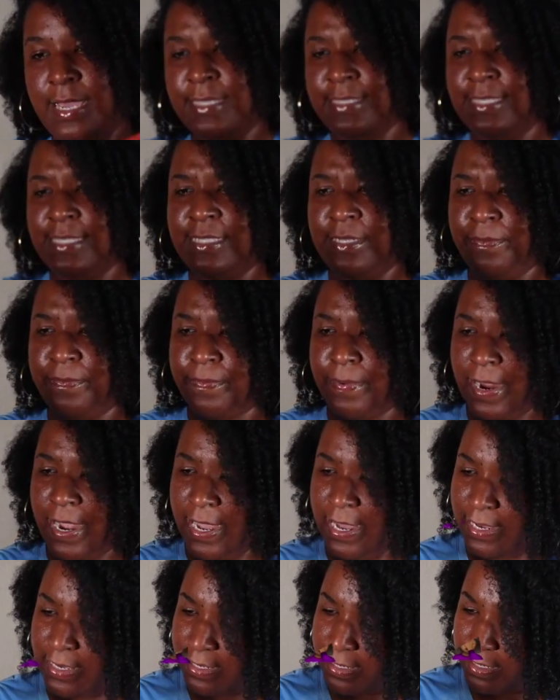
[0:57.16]
is this a
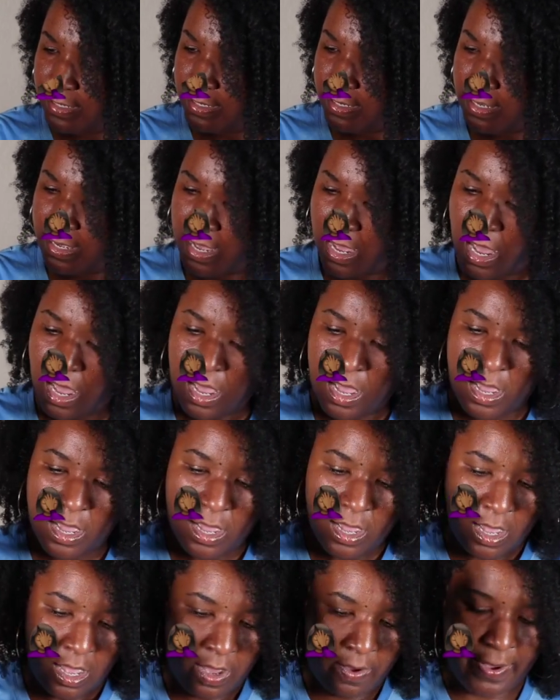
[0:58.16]
rug?
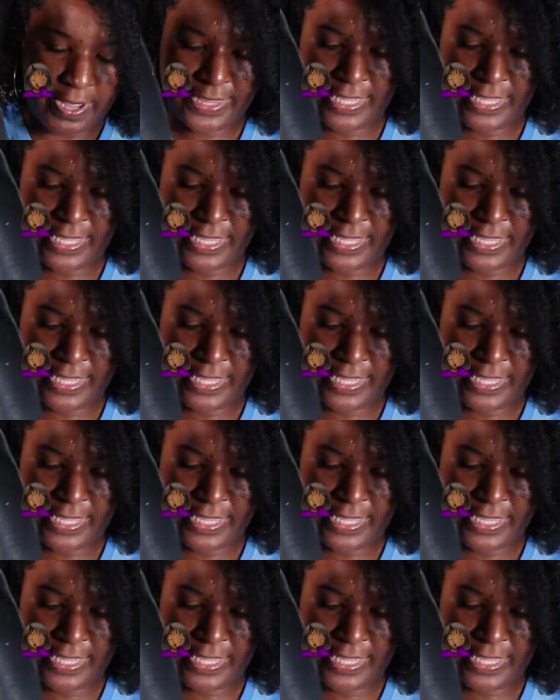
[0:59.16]
Oh, I